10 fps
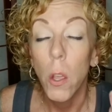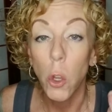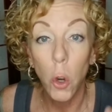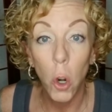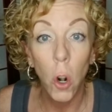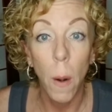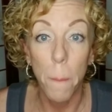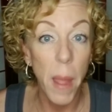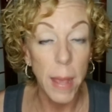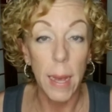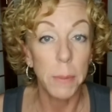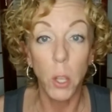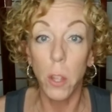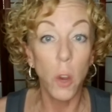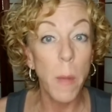your makeup so
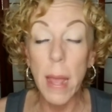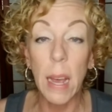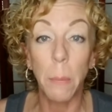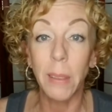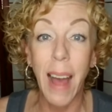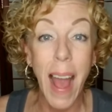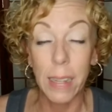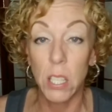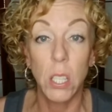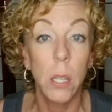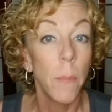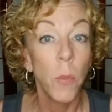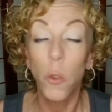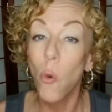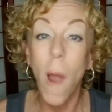that your makeup lasts
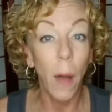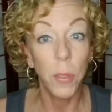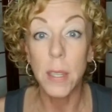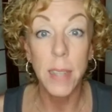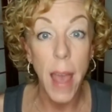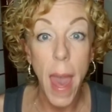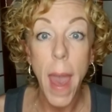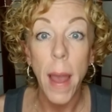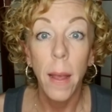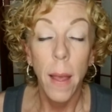throughout the day.